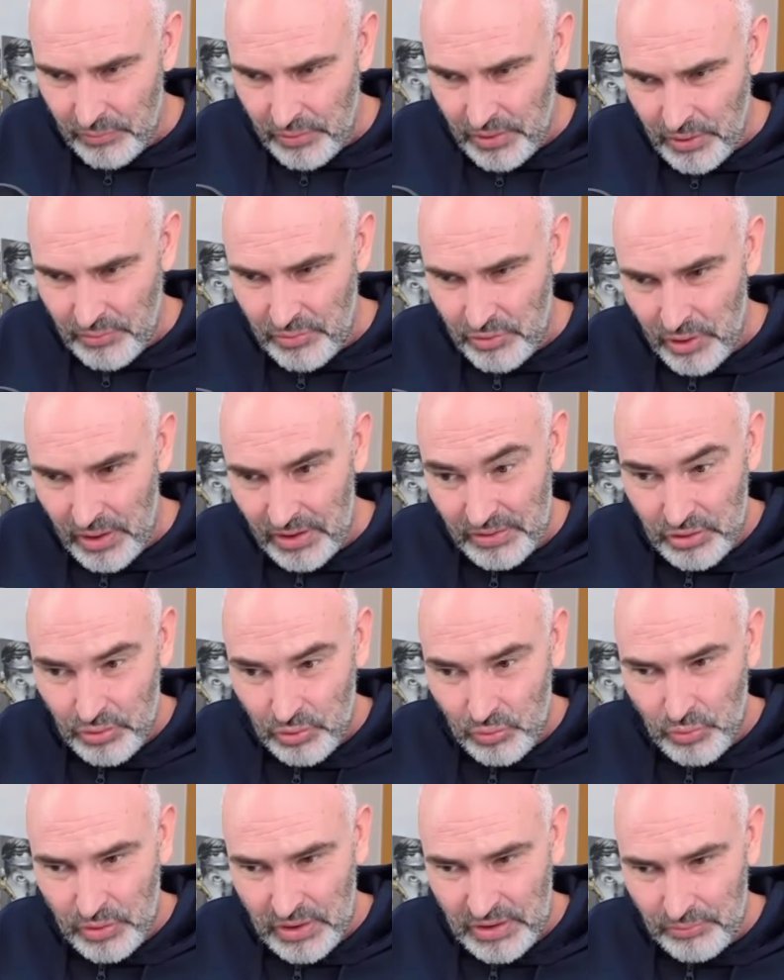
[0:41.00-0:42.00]
I'm trying to
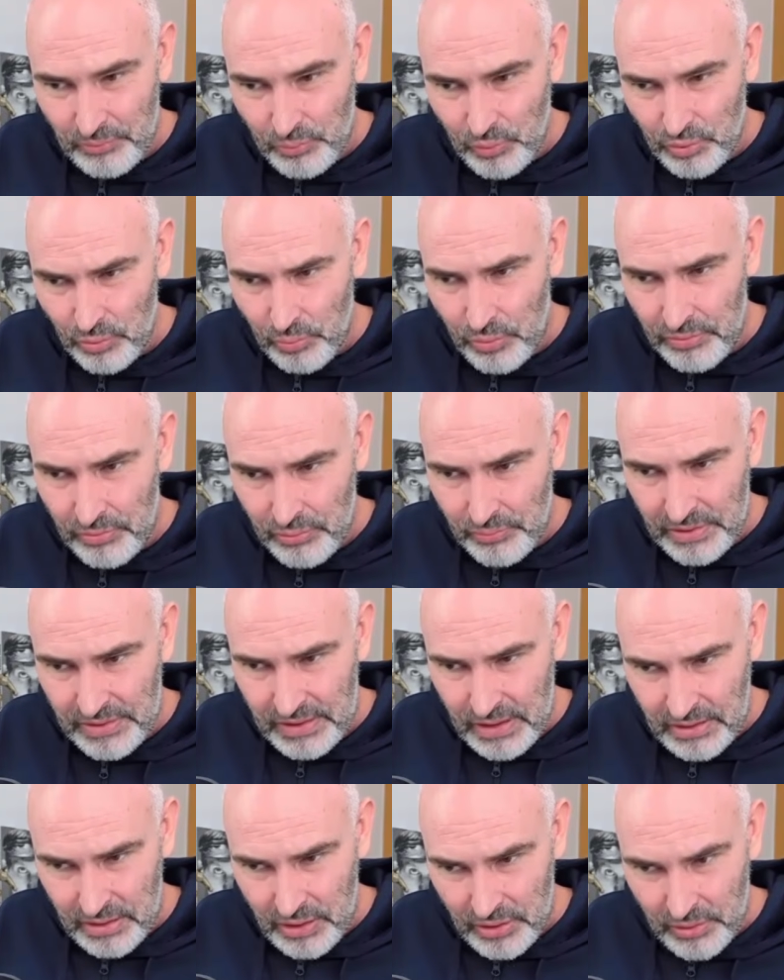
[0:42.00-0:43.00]
lure his pawn away from the
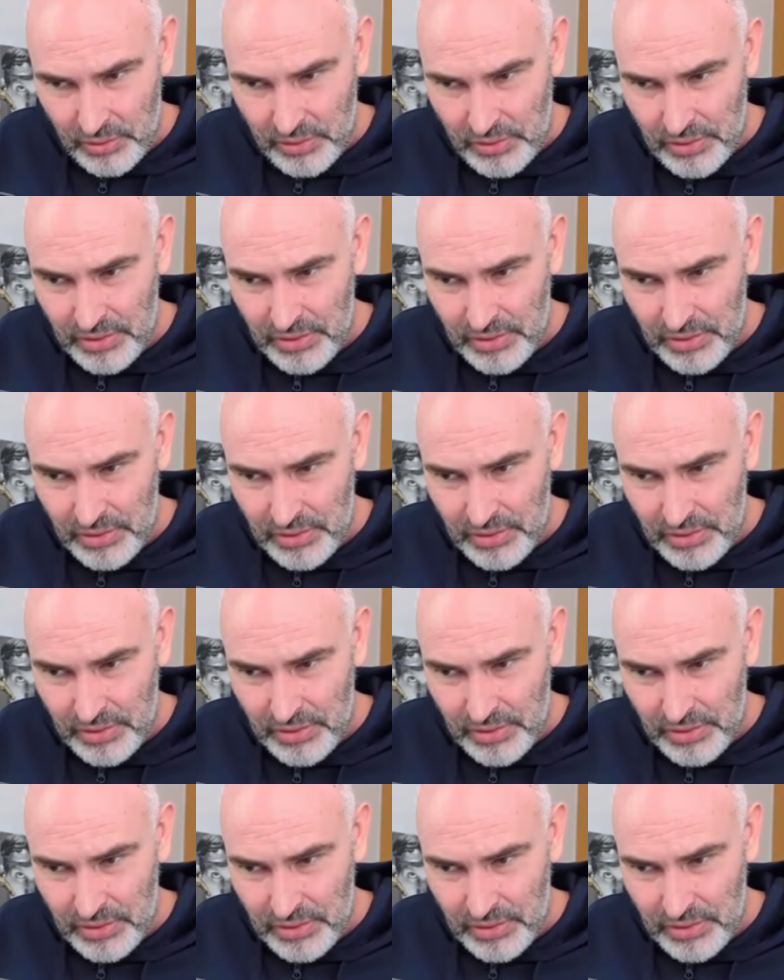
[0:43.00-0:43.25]
center.